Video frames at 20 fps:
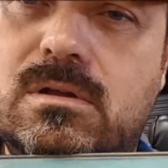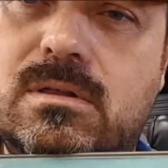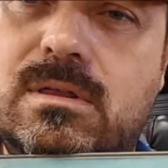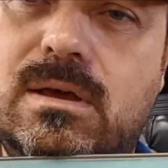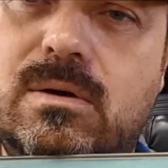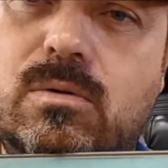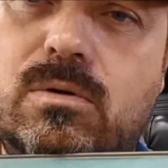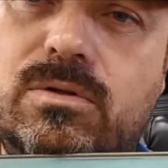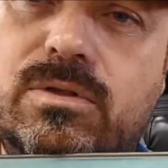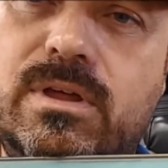
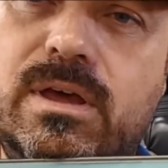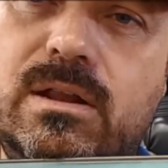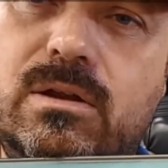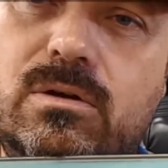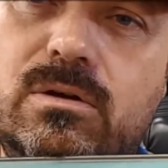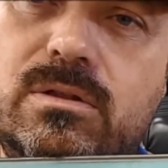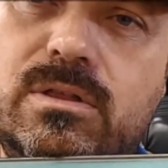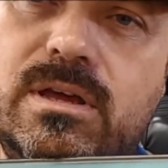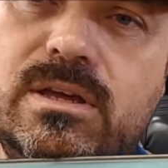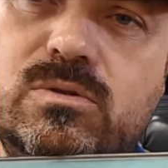That one there,
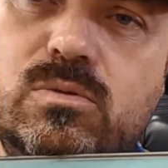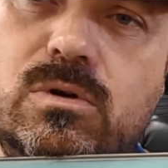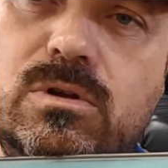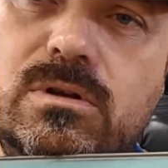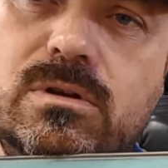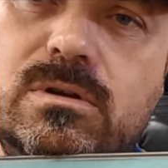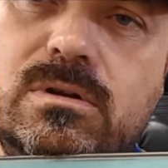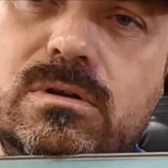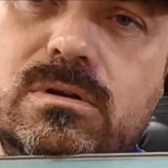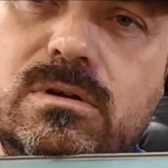look, there's
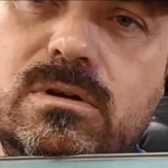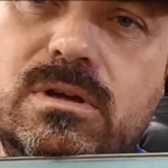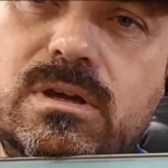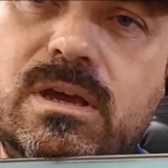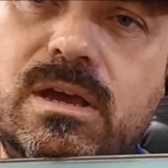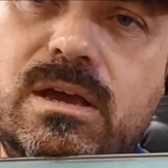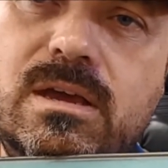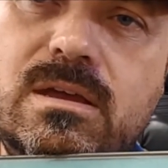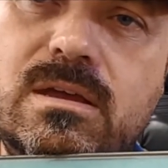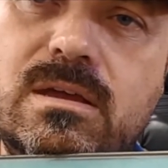one,
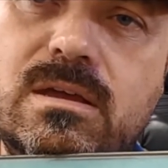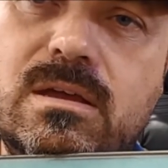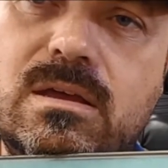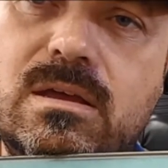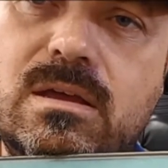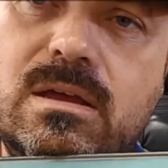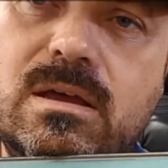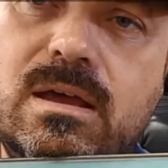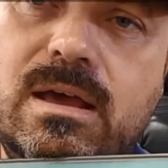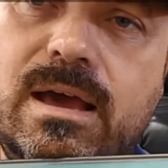okay.
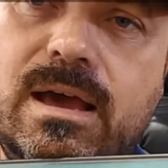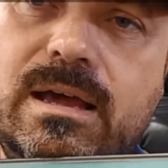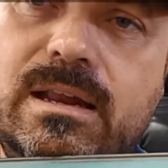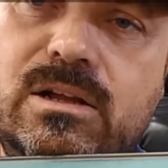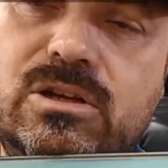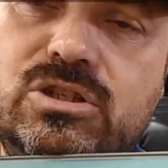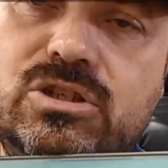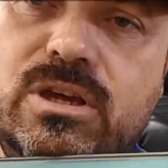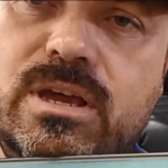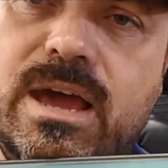And
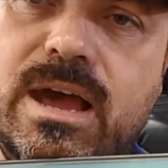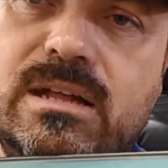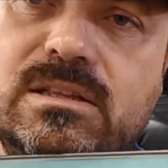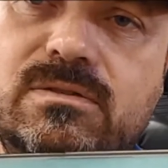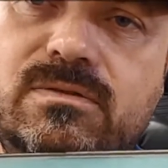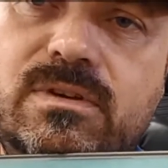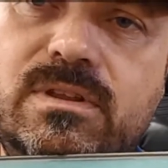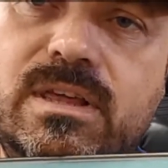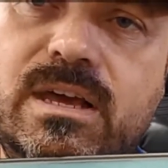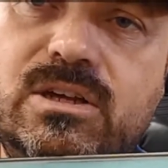I'll show you how to
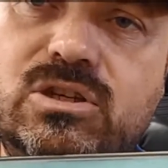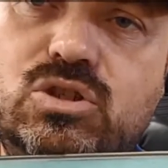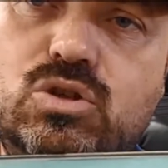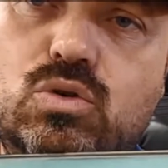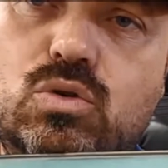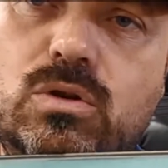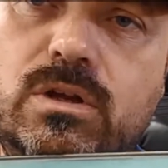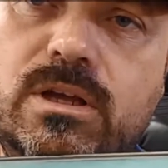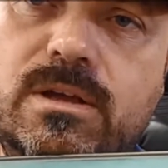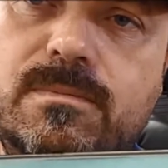fit that
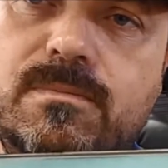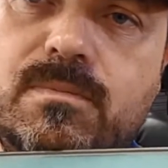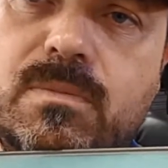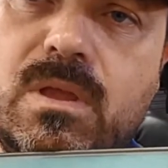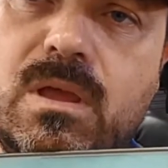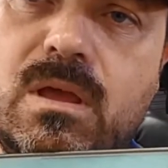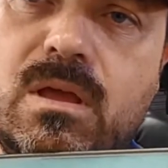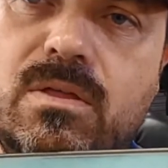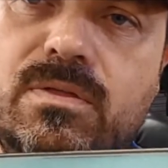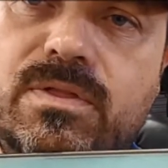shortly.
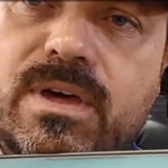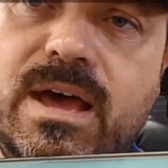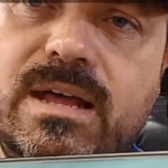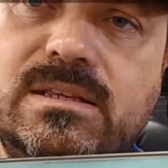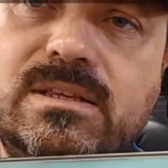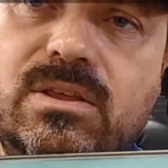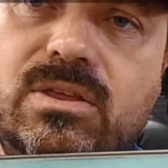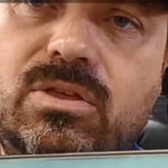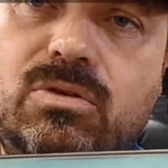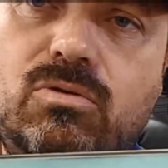
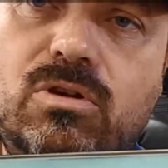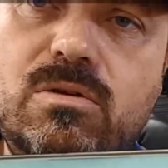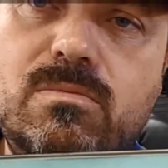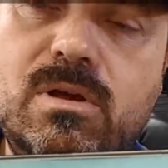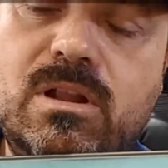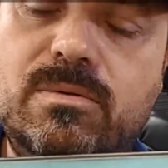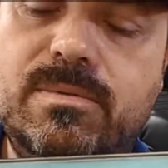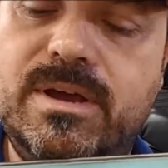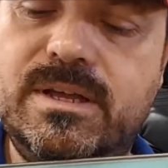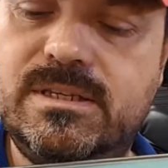That's a 3
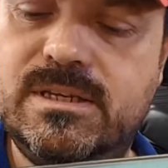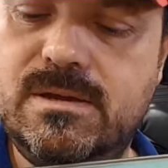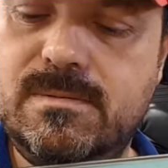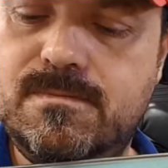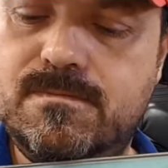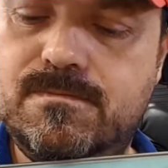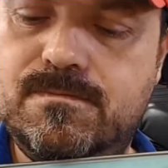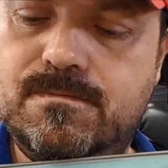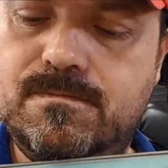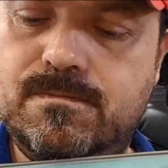millimeter.
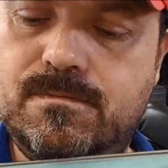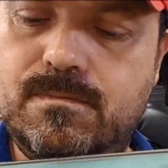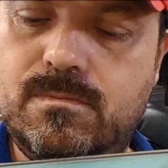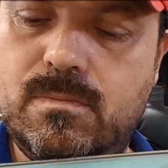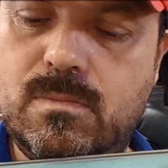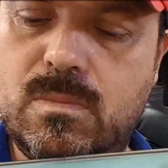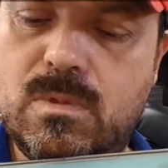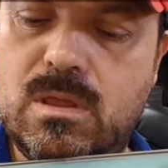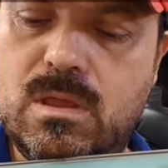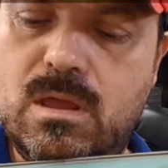
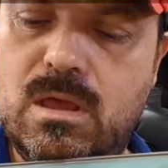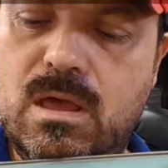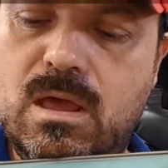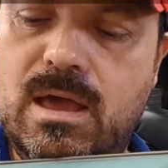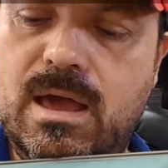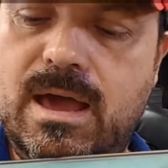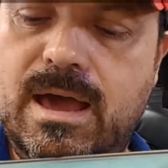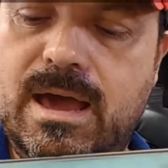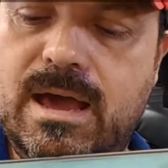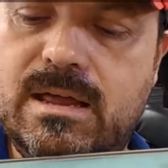
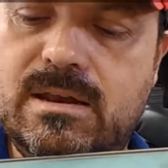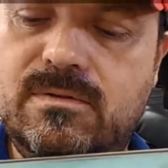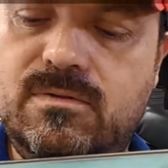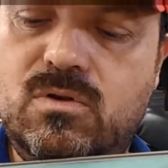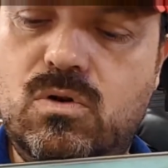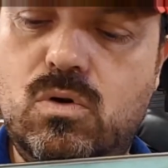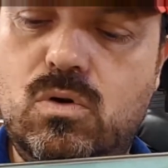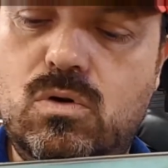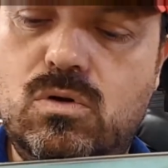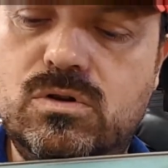And of
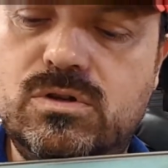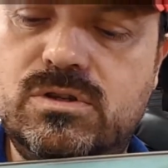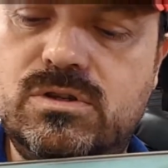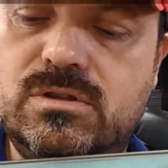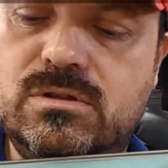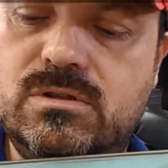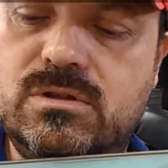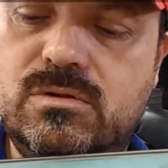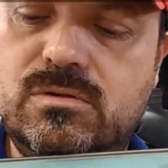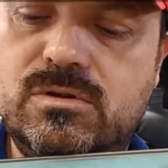
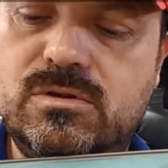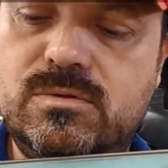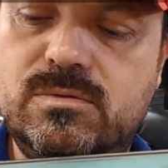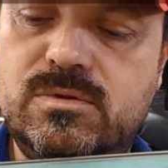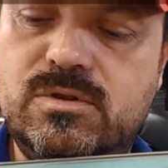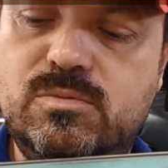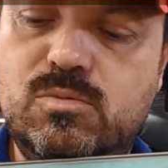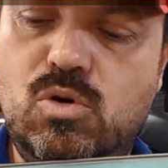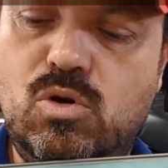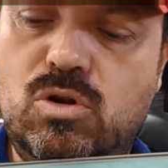course, there are some
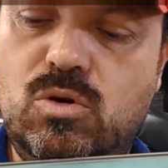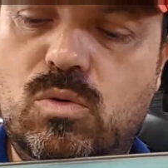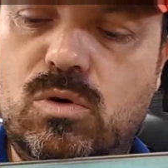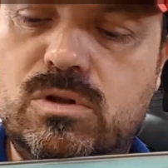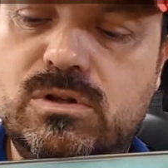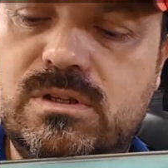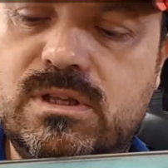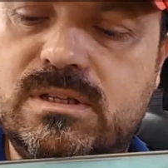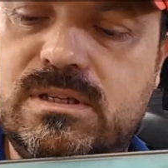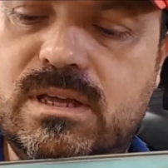smaller
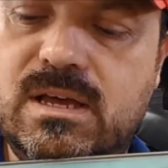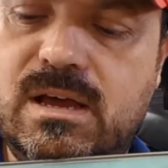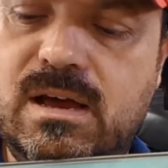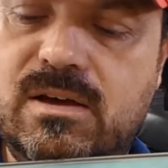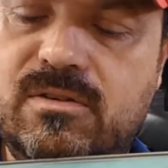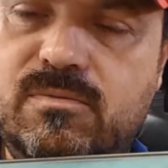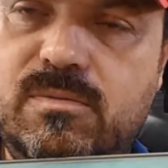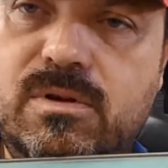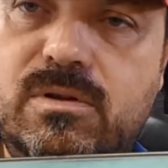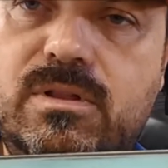ones. That's a
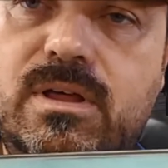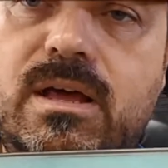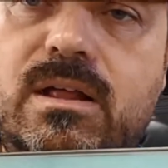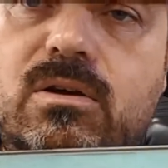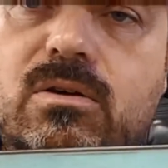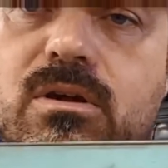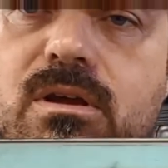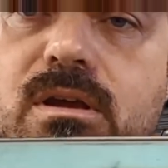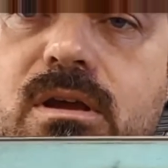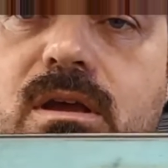1/2 mil there,
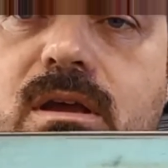look.